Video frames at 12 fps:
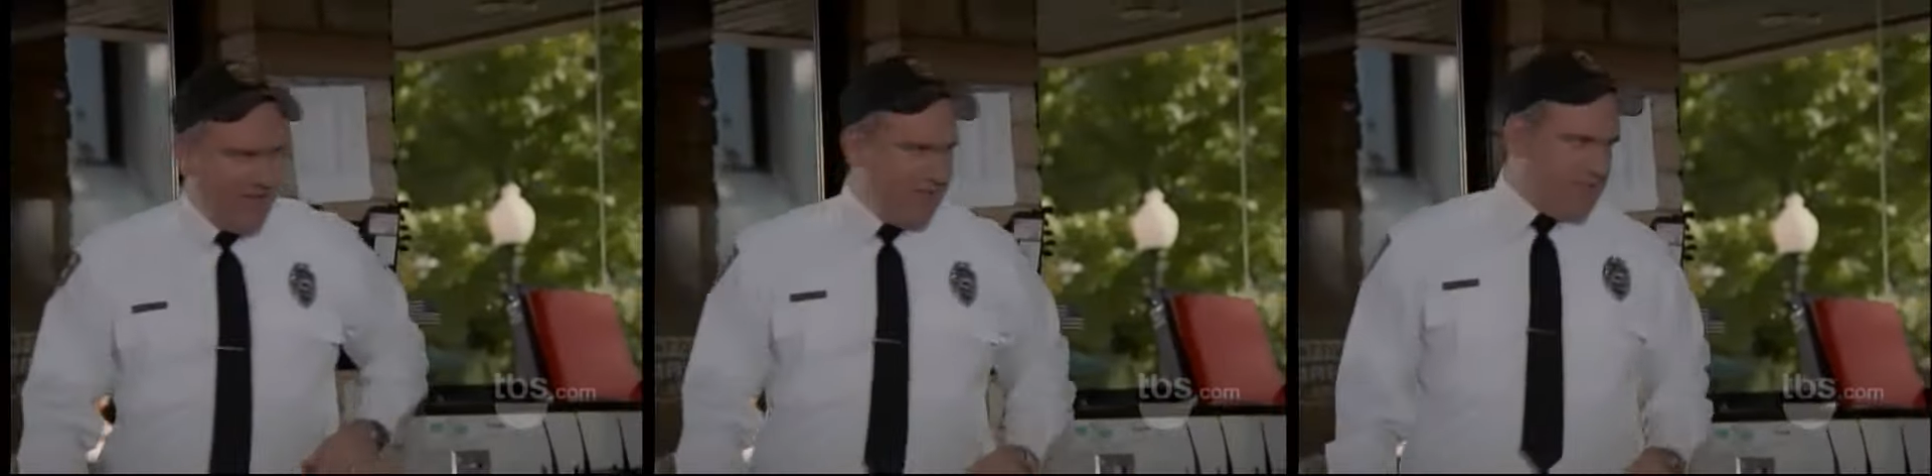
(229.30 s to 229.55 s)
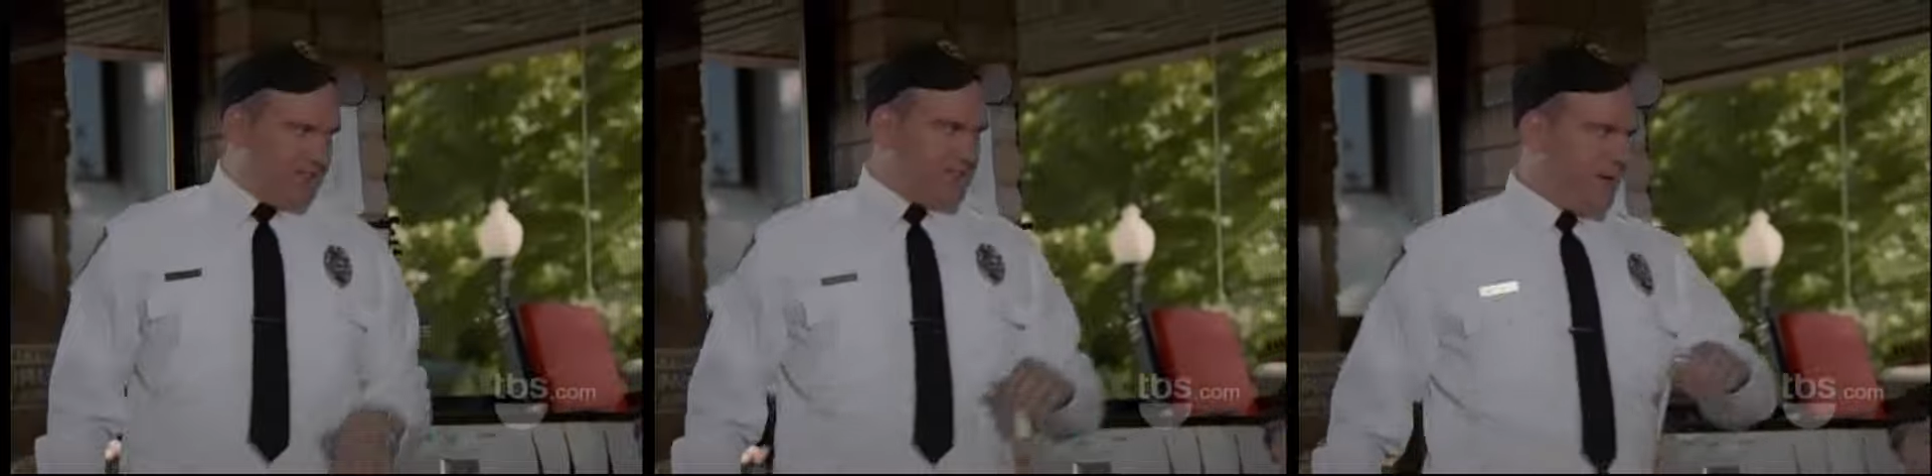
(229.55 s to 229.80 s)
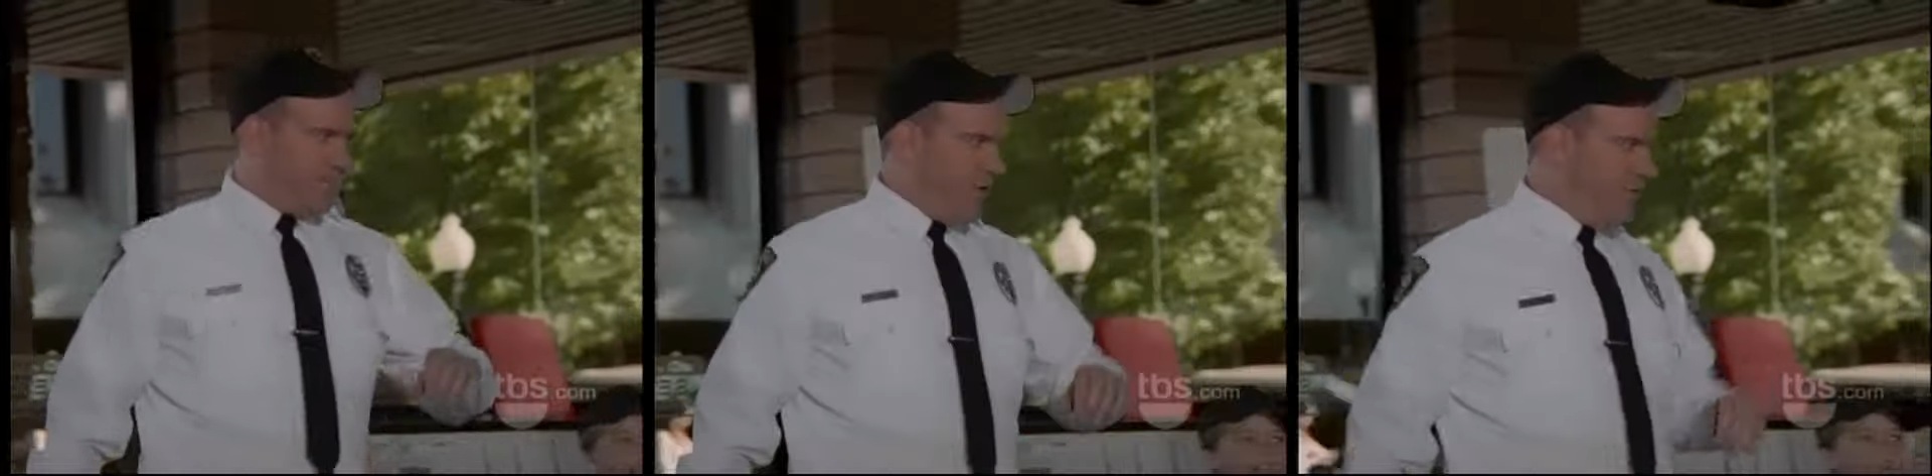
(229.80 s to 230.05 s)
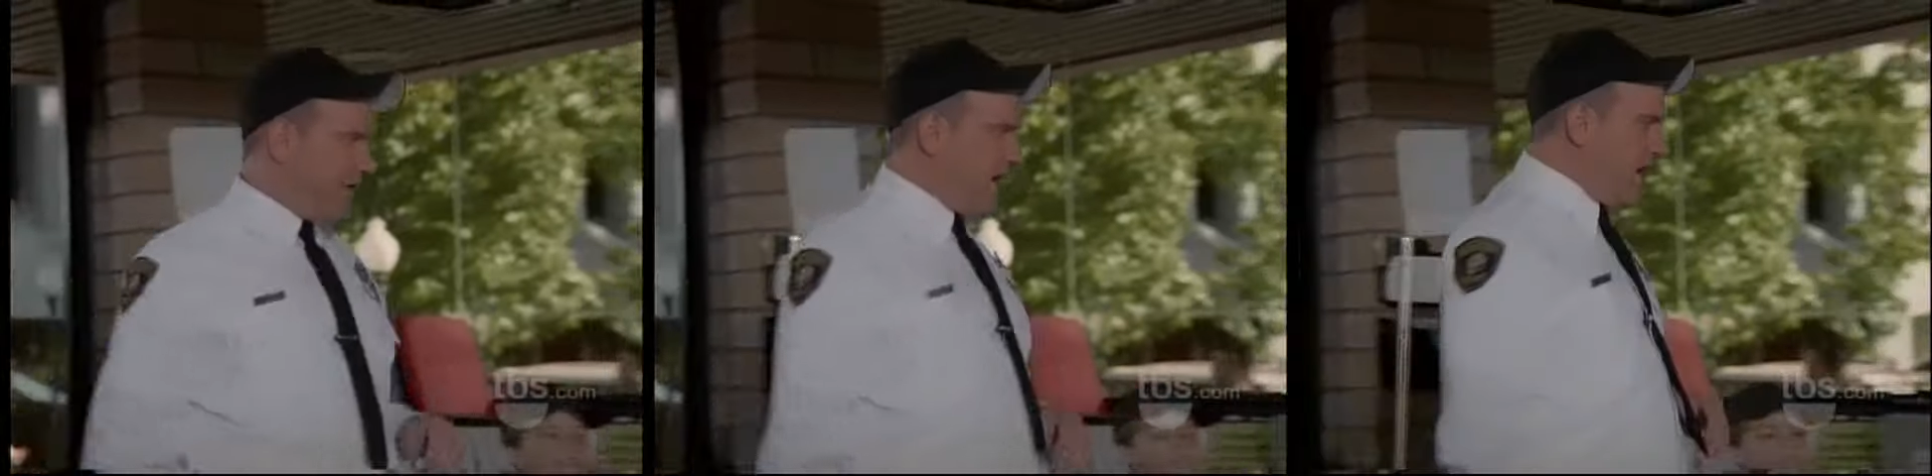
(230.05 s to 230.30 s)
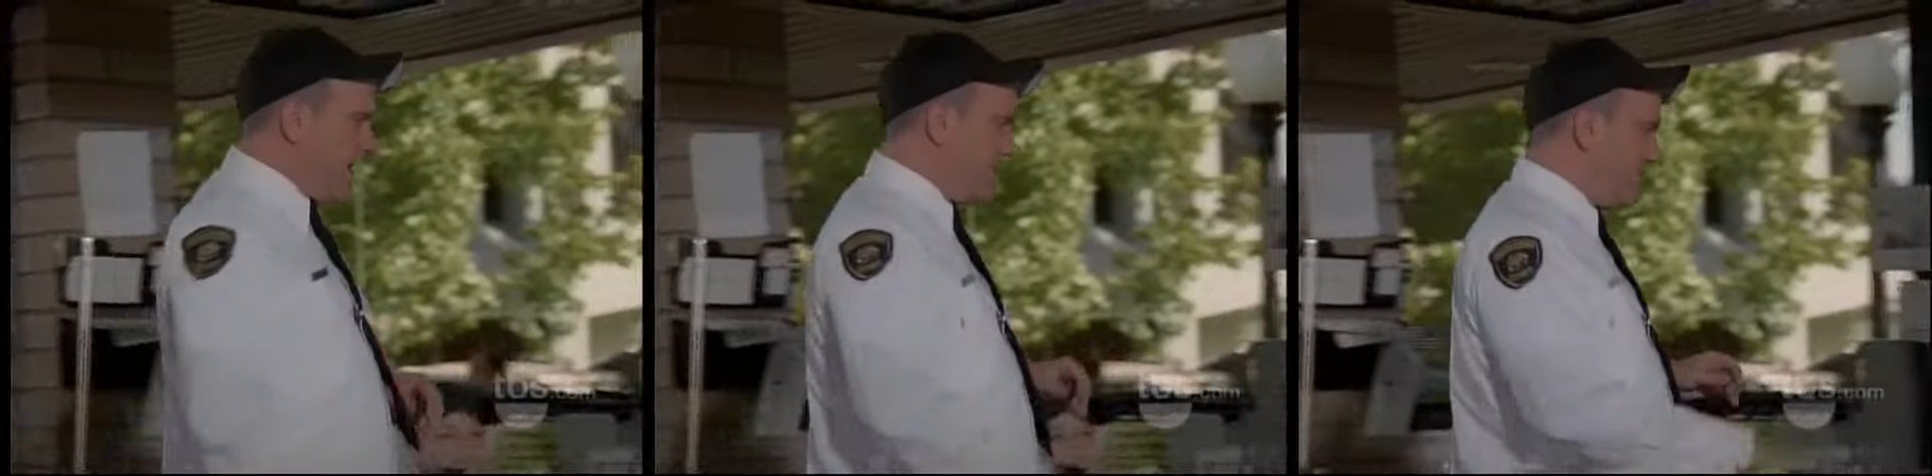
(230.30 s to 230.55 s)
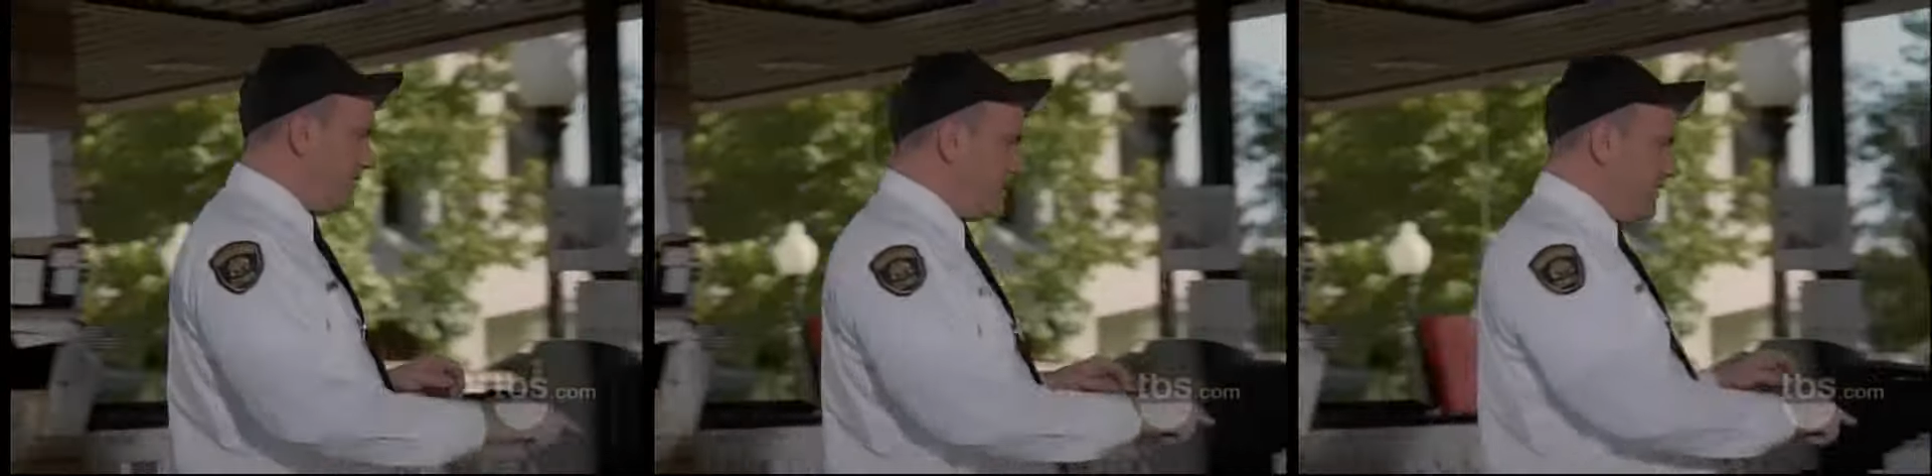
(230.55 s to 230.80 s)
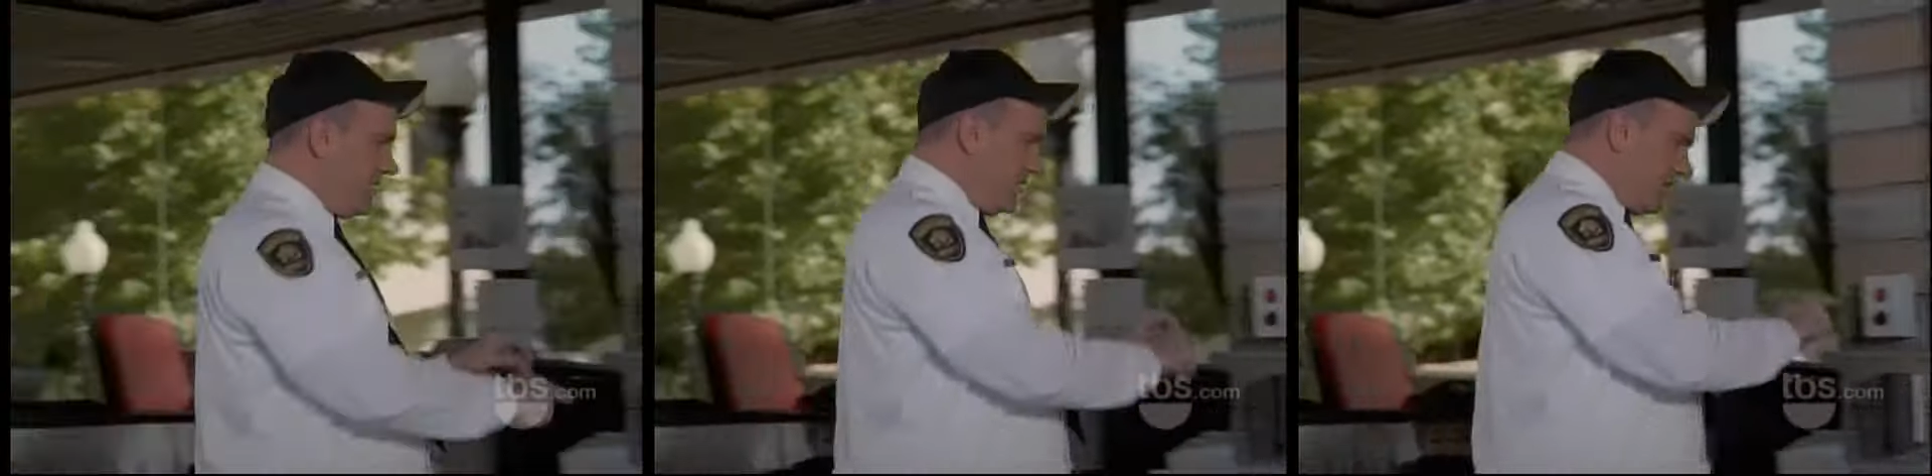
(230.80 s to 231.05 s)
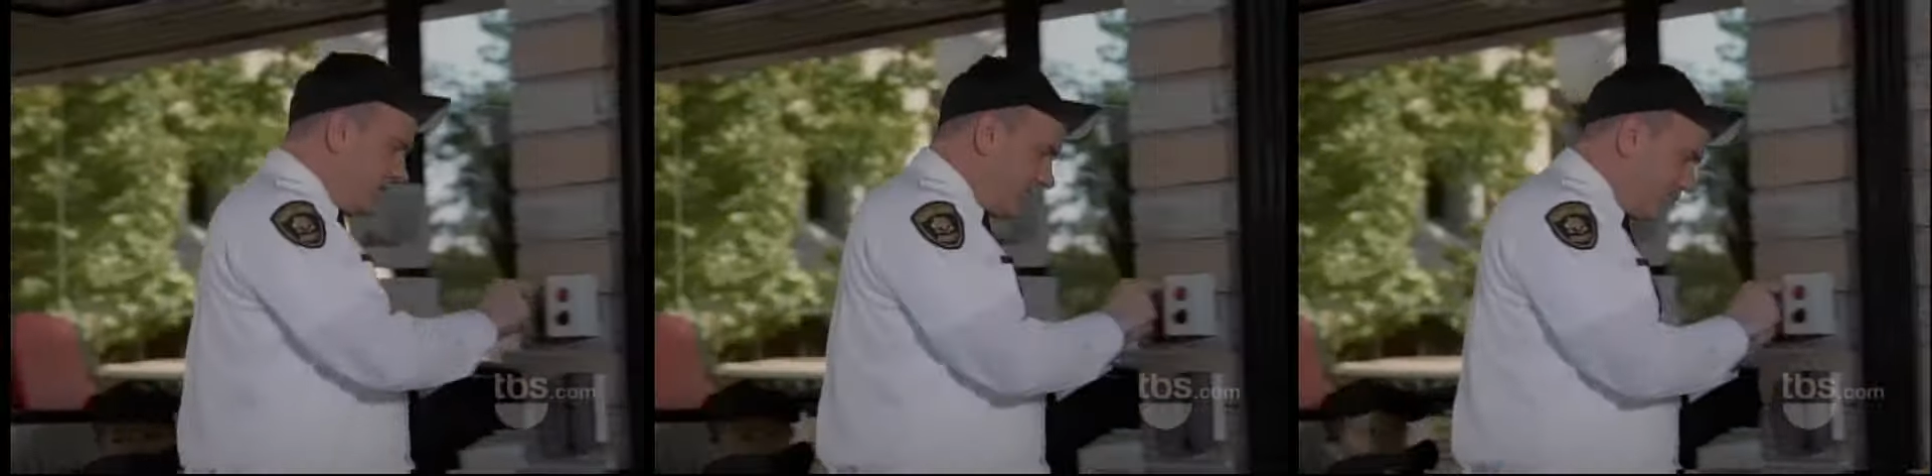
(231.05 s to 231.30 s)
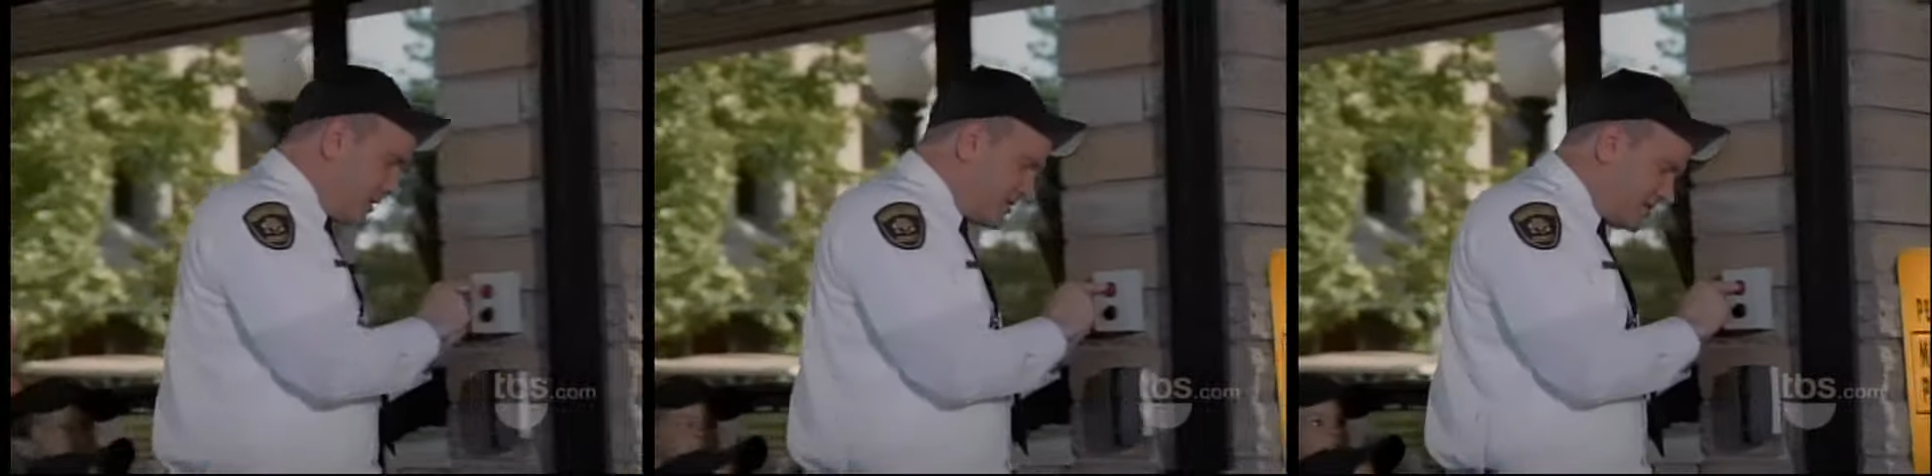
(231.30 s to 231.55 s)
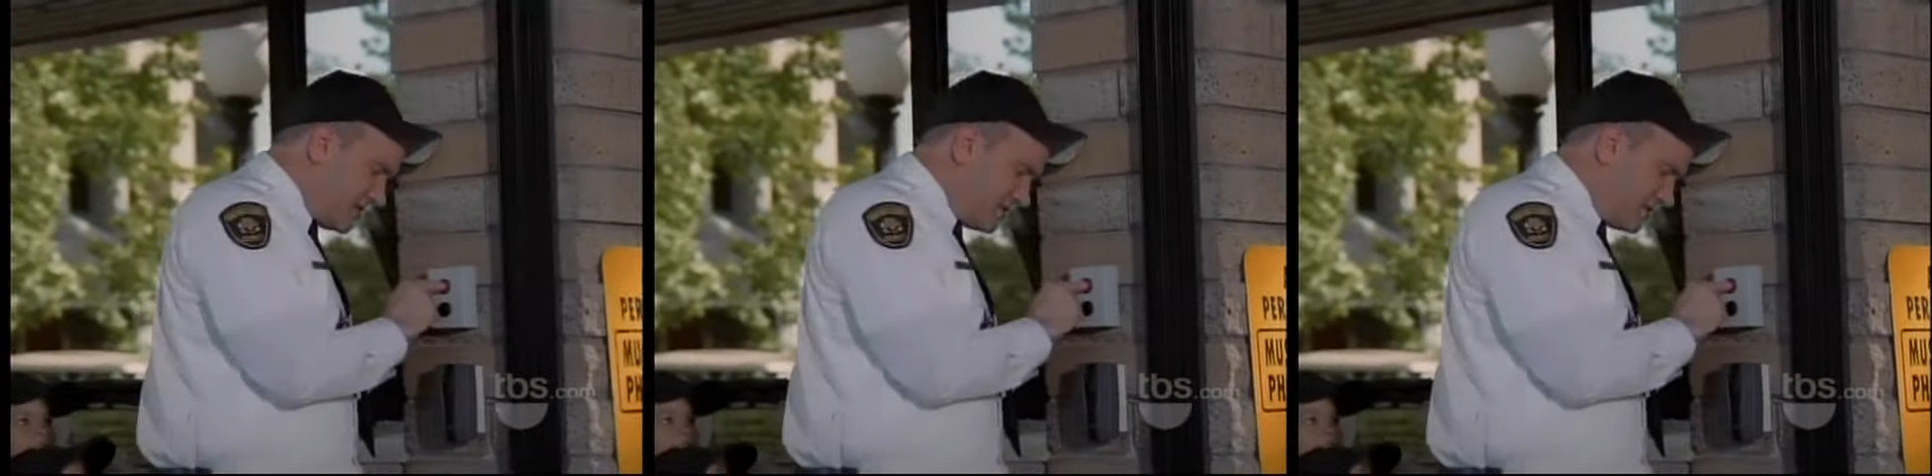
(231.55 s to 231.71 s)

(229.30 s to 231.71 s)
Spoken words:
You step over here, you press this